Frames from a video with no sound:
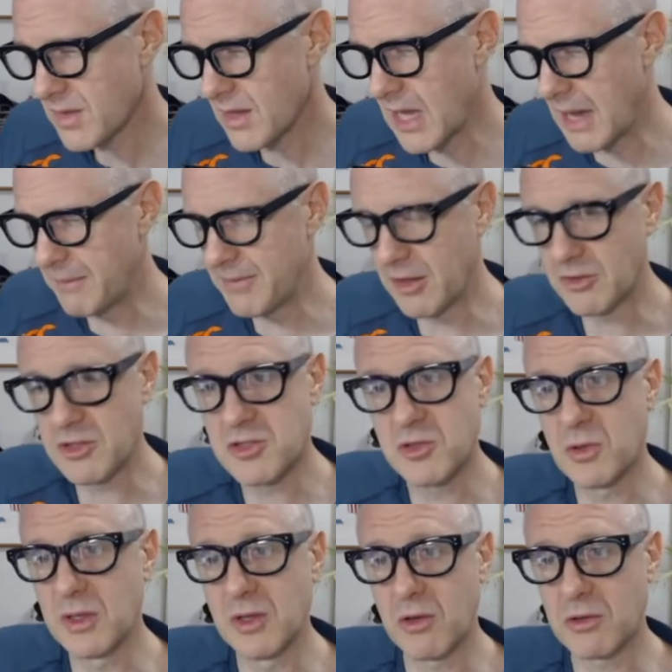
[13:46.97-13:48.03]
They'll just
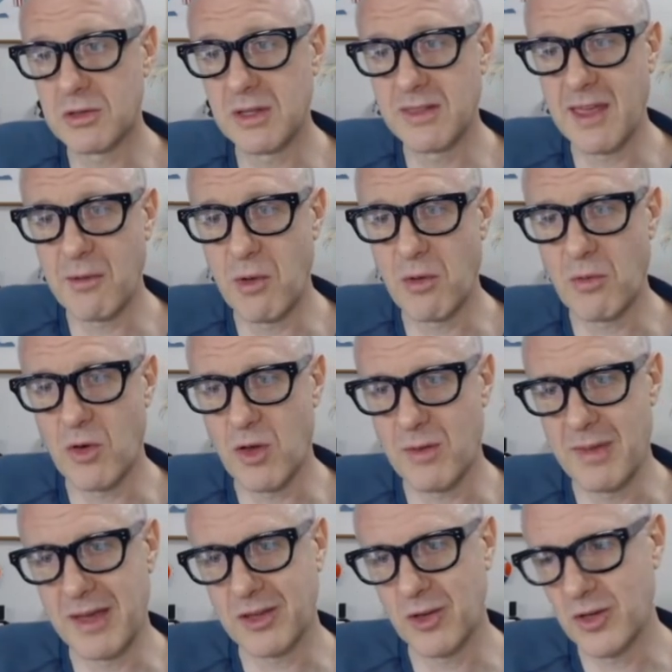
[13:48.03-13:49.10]
do it locally. They won't worry
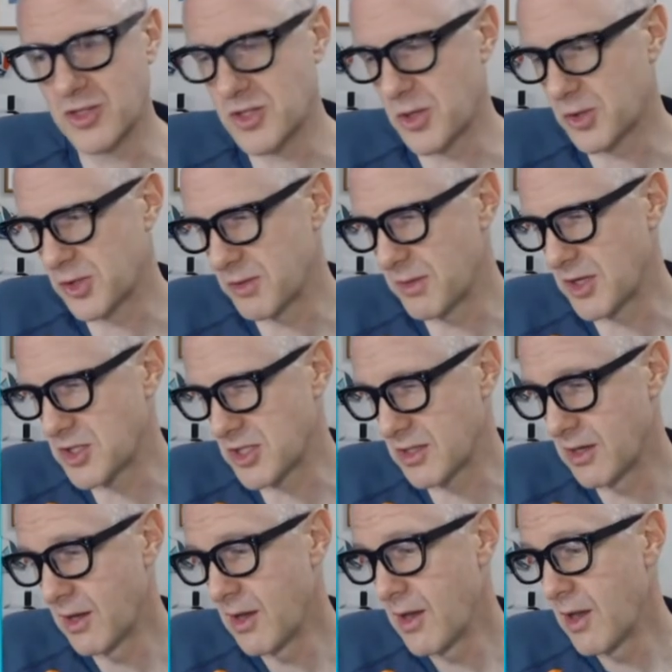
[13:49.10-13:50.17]
about going to Otemachi,